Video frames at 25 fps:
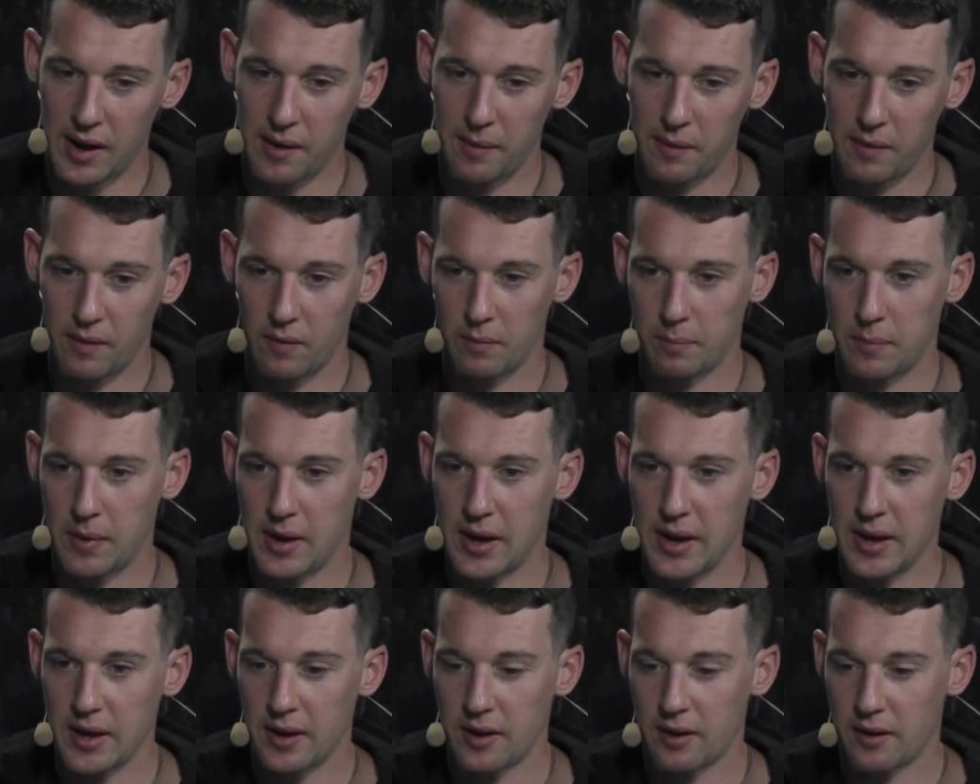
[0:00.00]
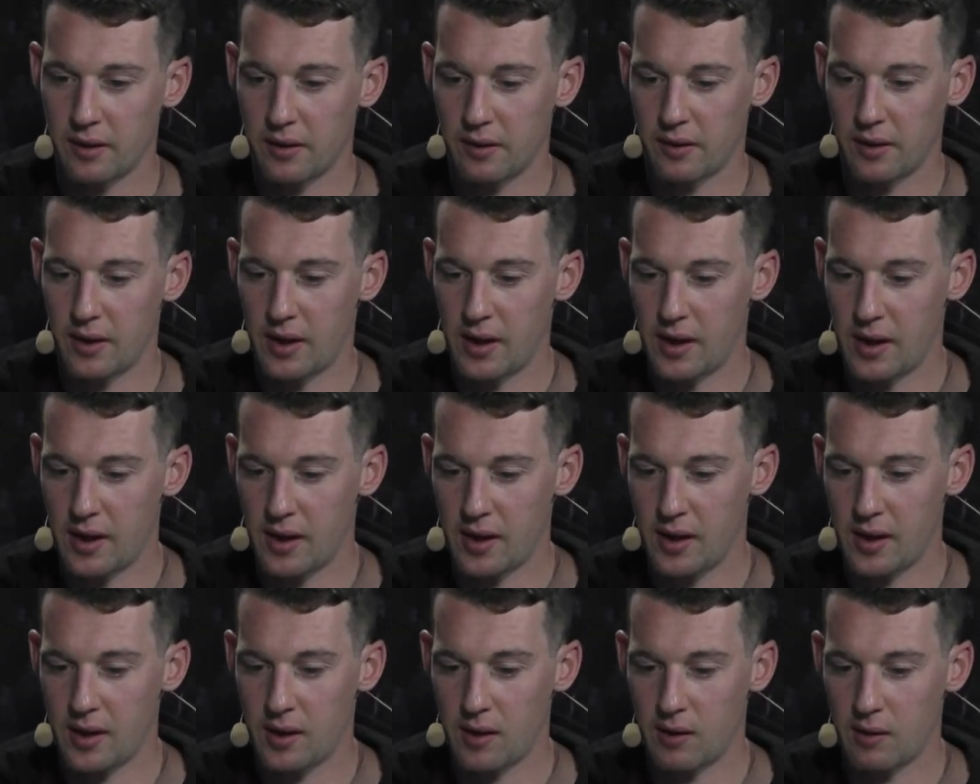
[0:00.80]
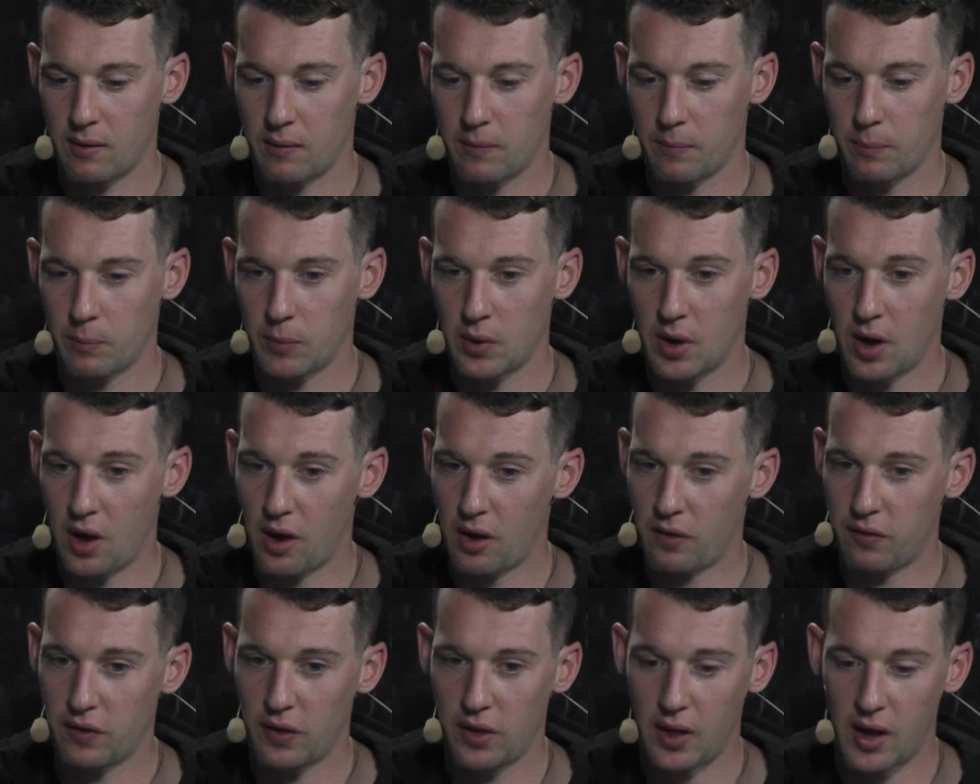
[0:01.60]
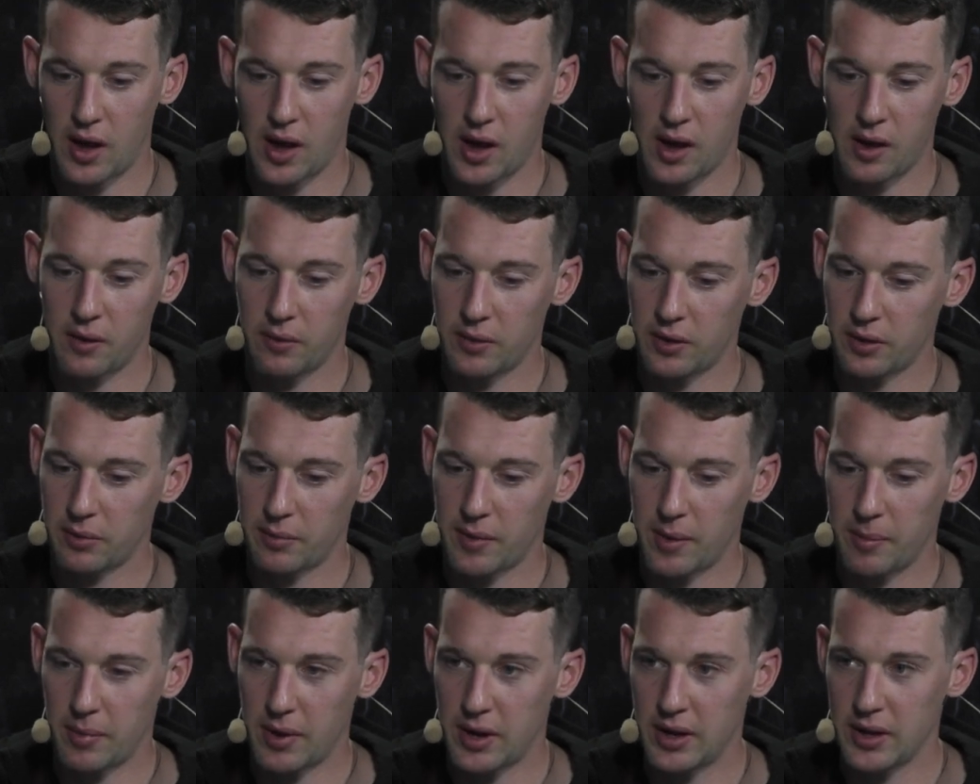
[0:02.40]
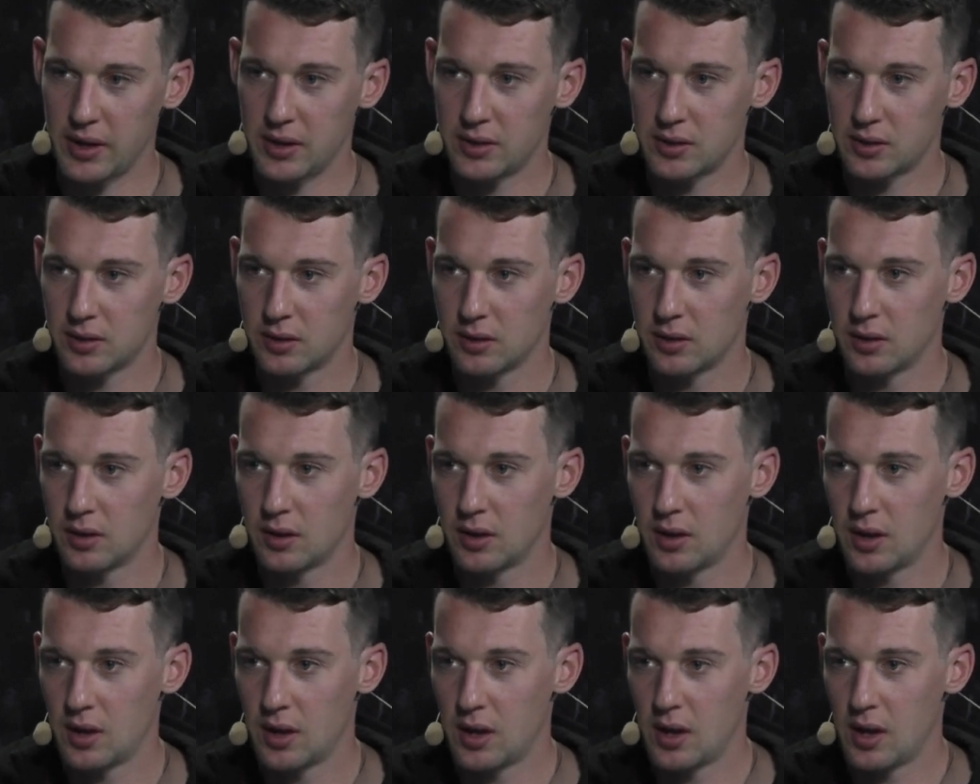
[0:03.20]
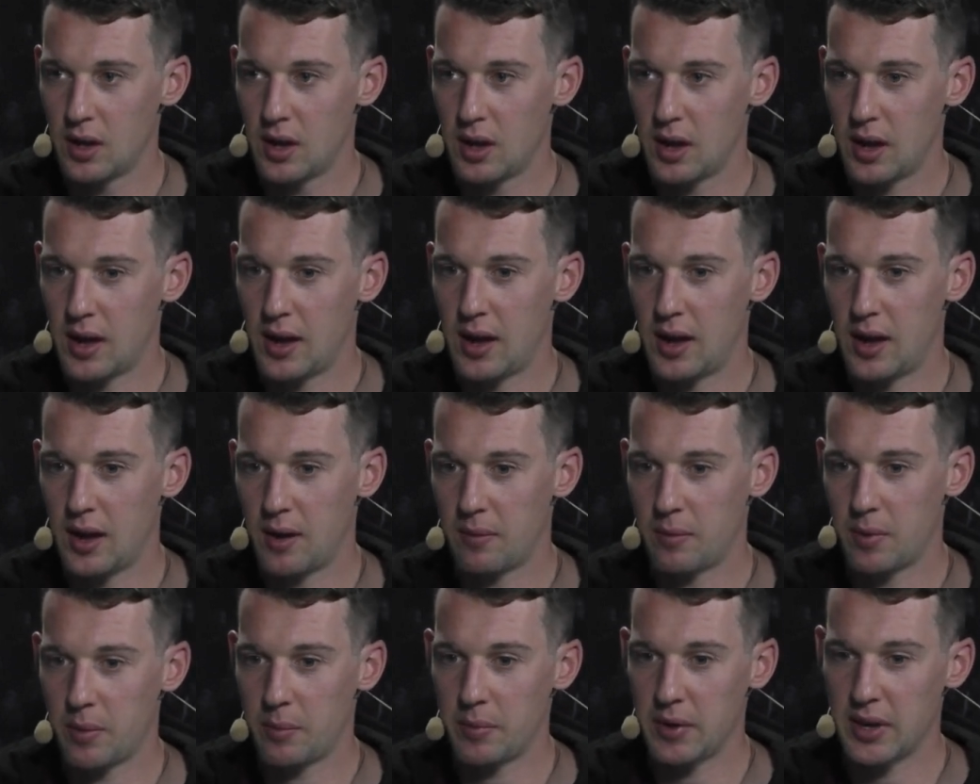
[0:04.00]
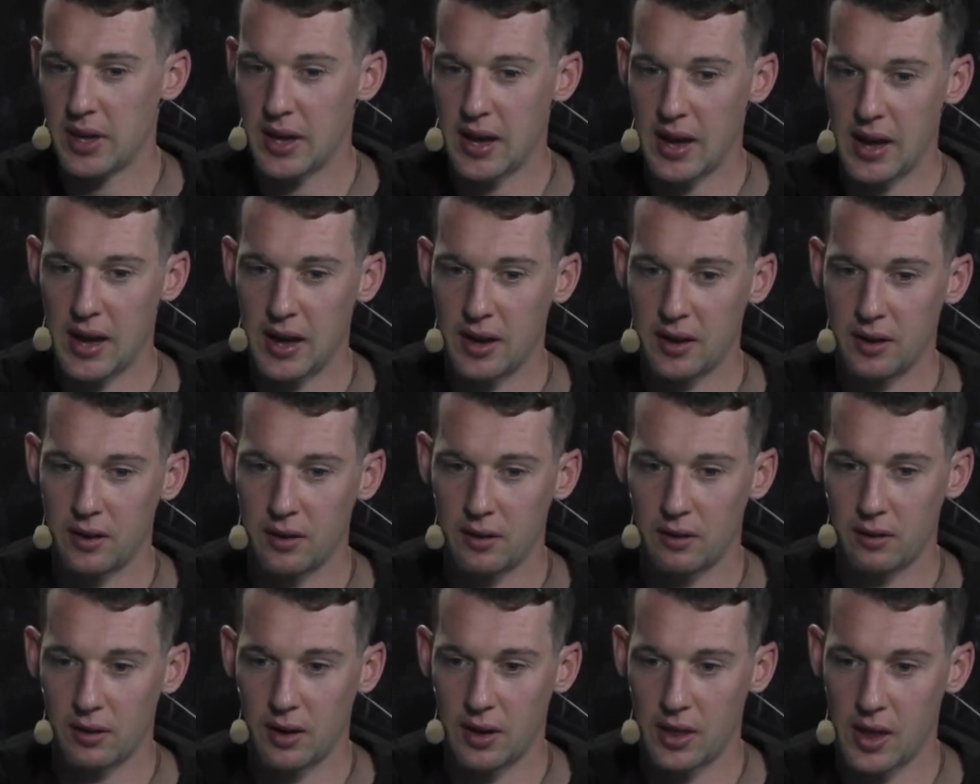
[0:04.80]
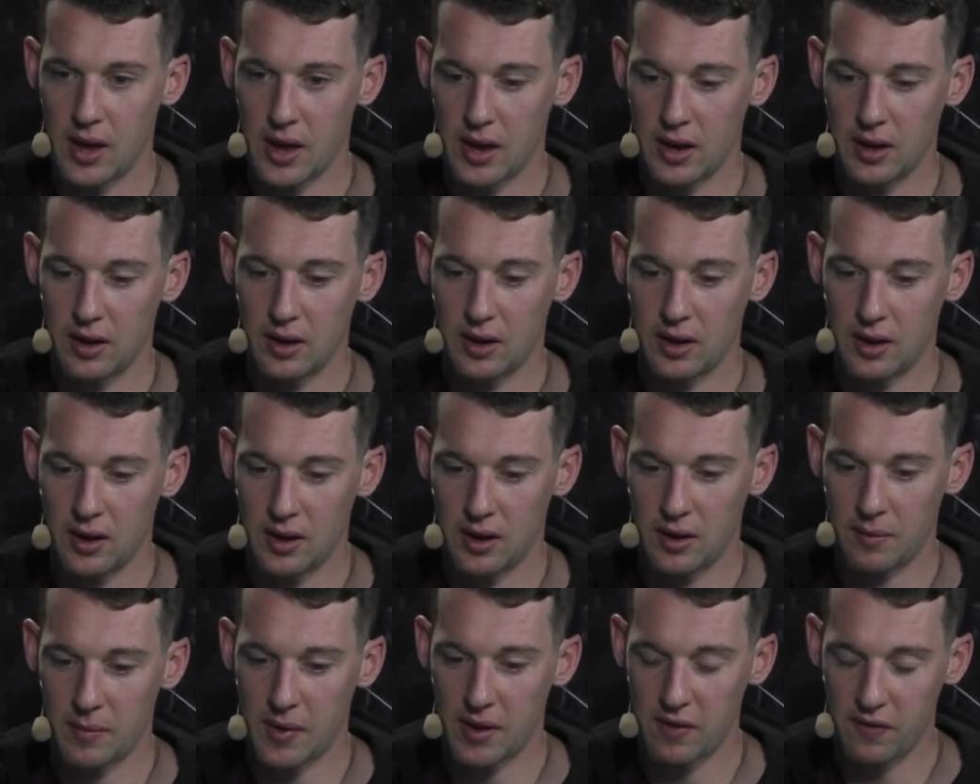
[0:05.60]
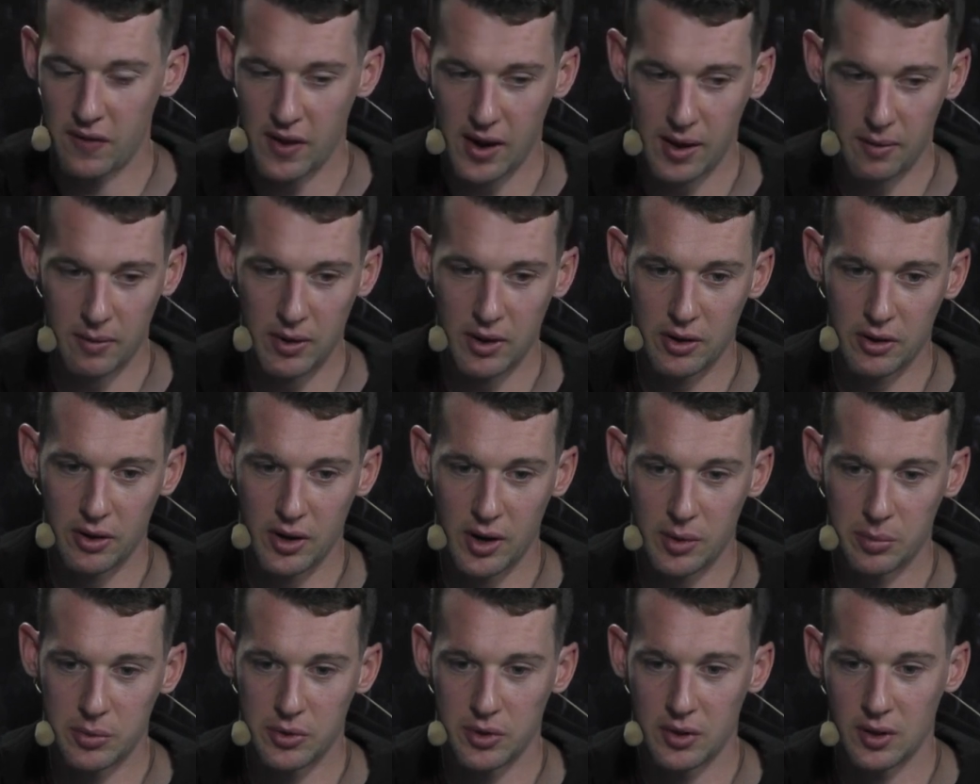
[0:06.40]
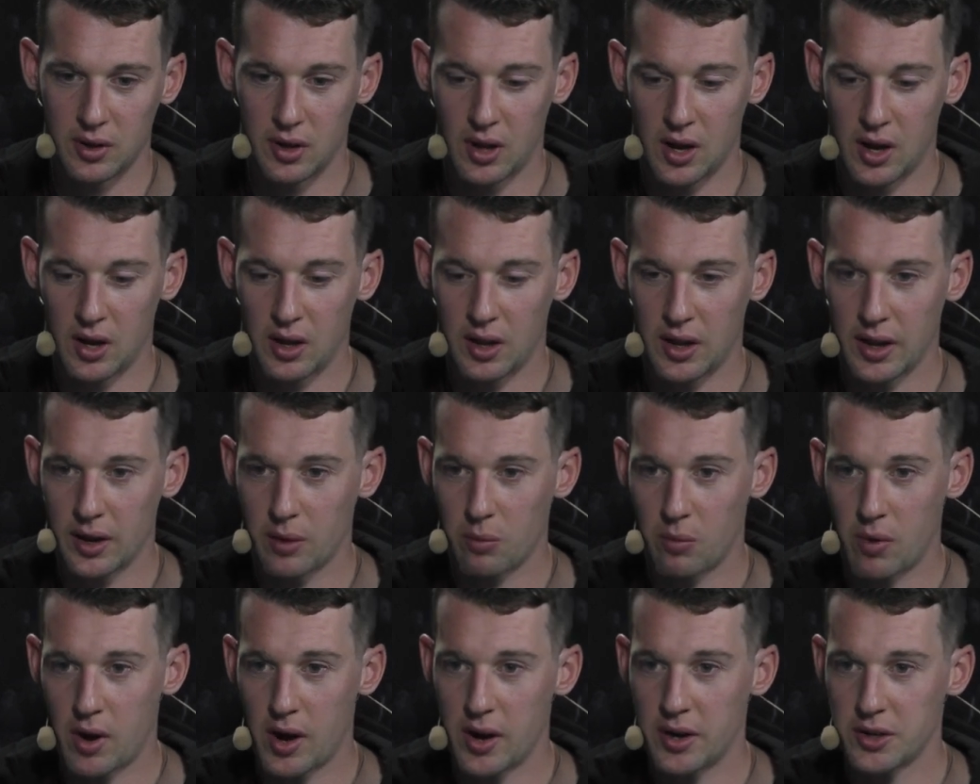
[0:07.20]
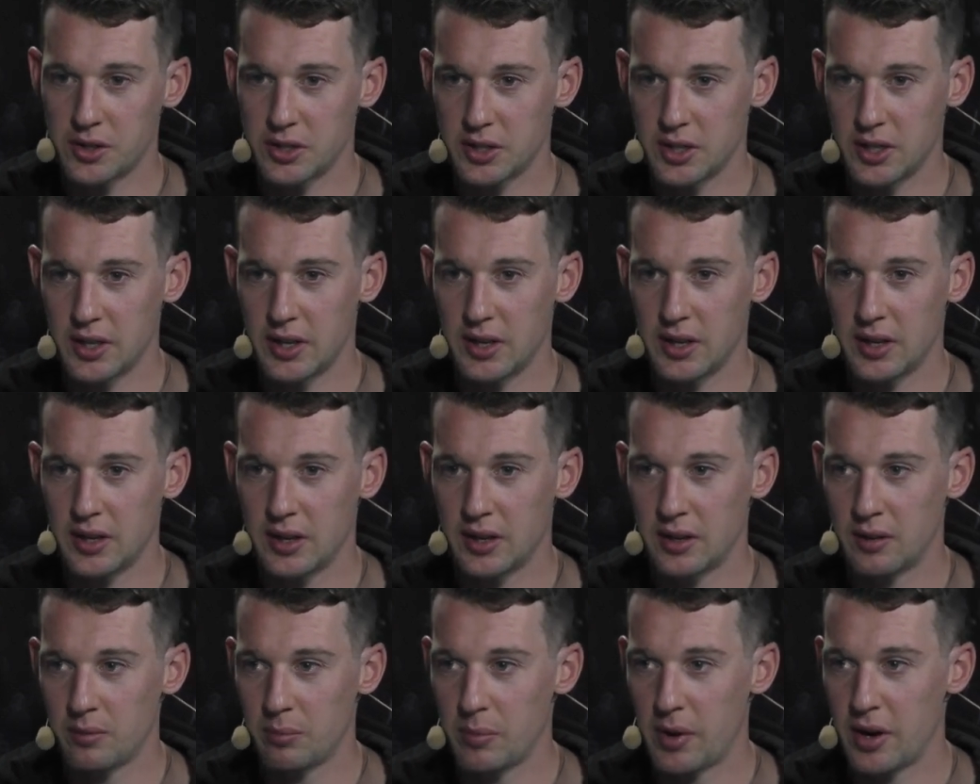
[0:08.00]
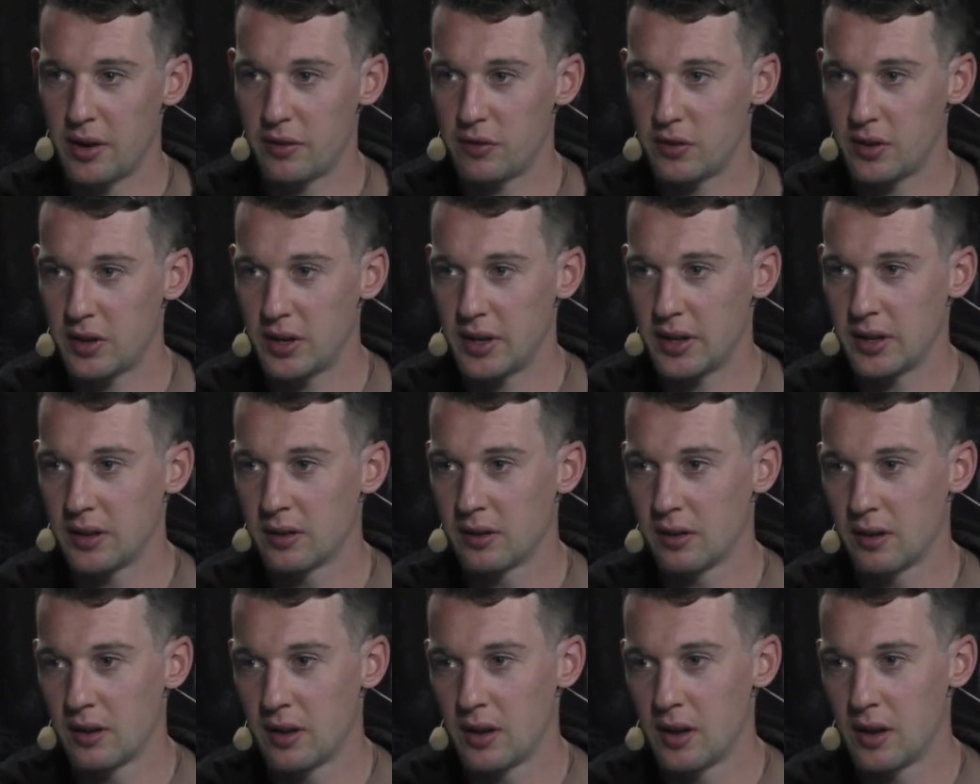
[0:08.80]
I bike, golf a lot with my buddies when we can. And then my family grew up doing a lot of like water skiing and barefooting.